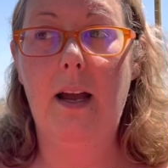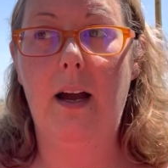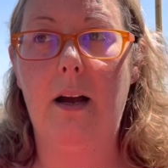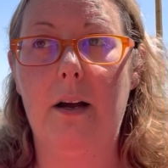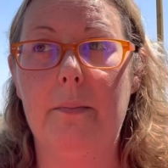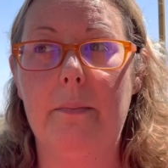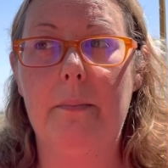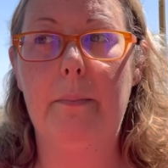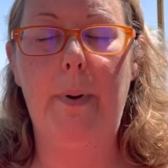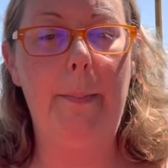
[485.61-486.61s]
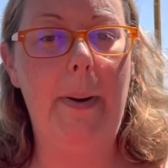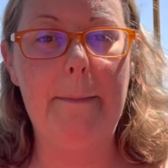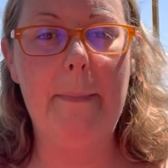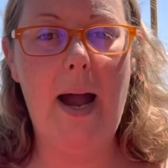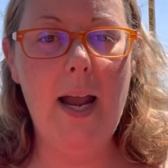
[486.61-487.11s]
Um, but my
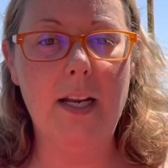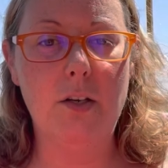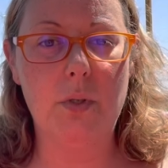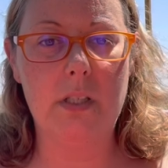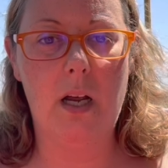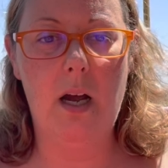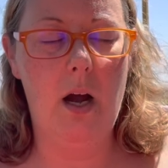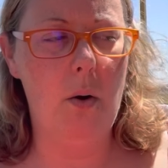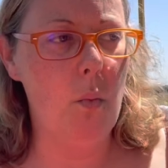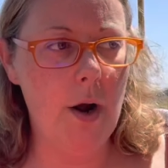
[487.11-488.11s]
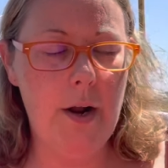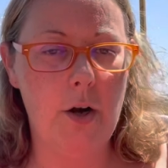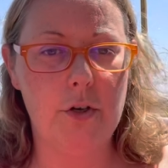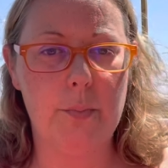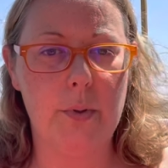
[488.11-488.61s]
mind was a
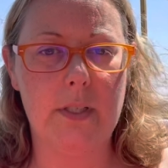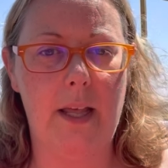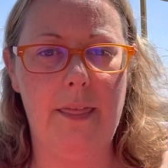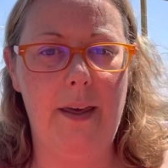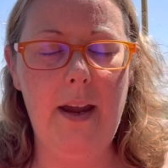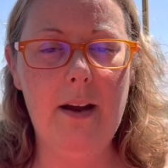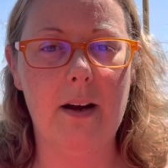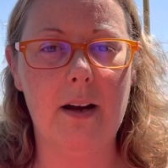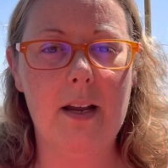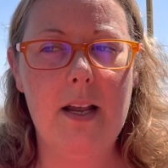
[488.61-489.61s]
100% there